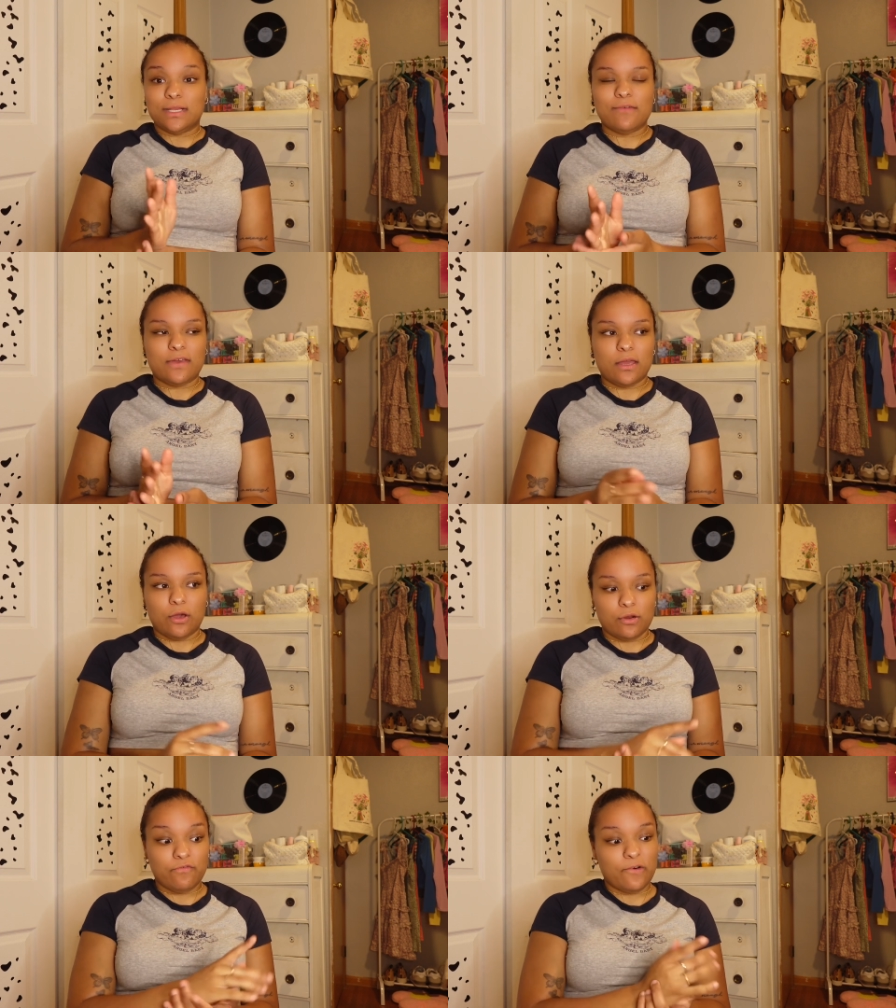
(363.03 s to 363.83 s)
event,
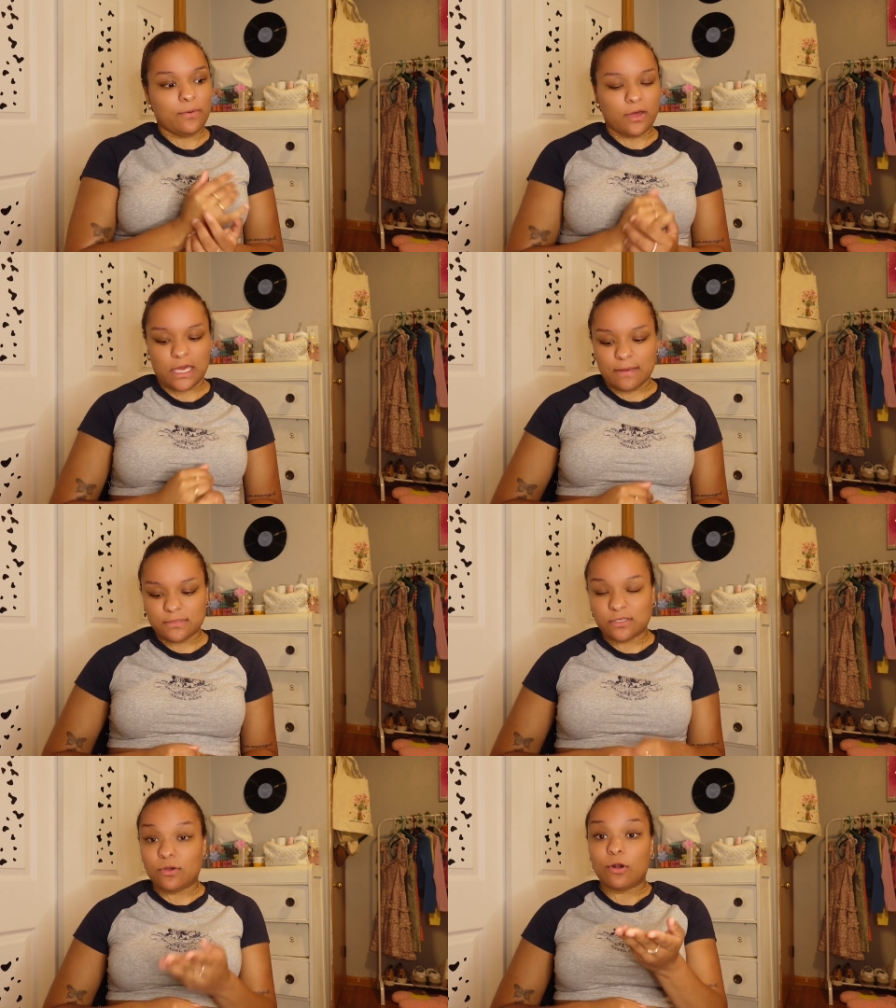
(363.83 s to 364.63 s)
go to football
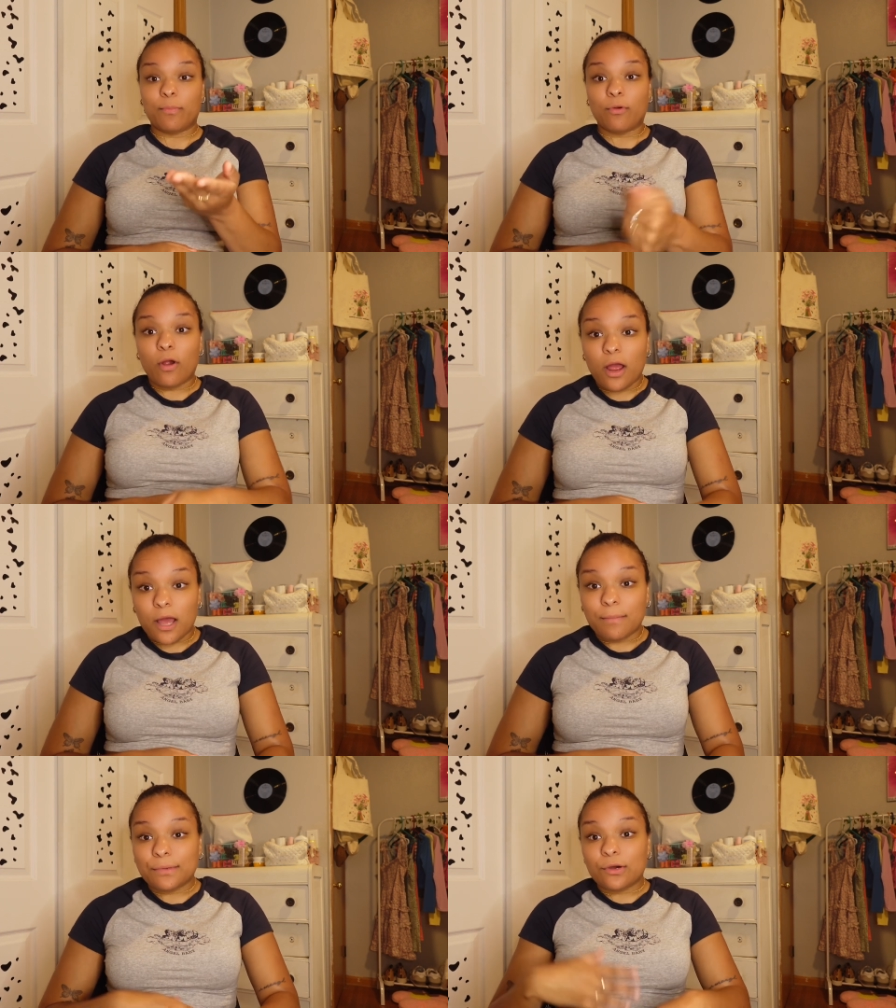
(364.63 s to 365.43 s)
games, go to
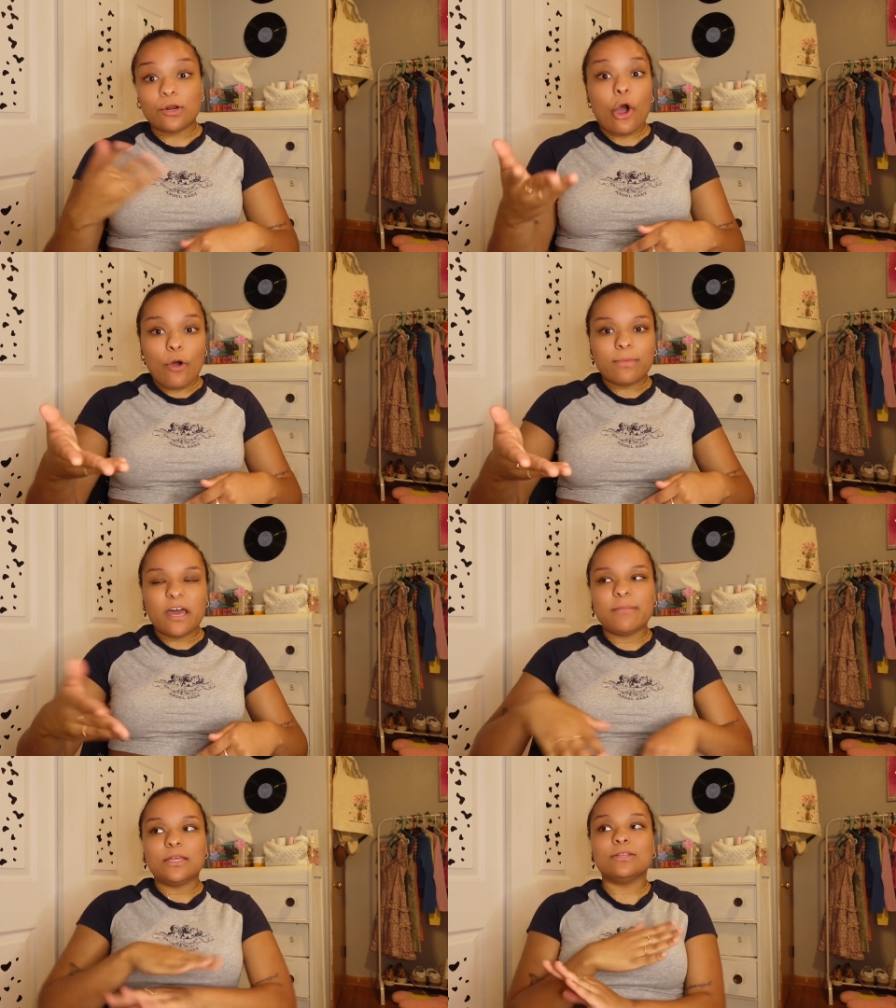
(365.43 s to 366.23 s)
prom, go to
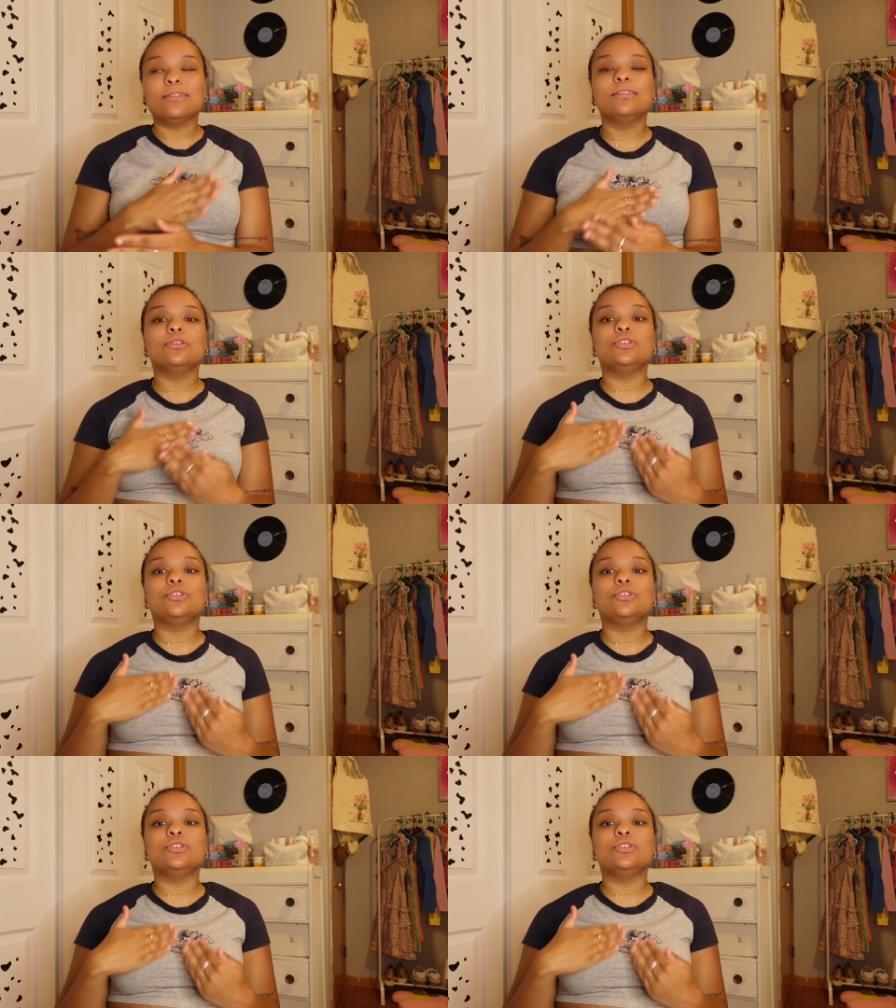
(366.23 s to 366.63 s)
homecoming.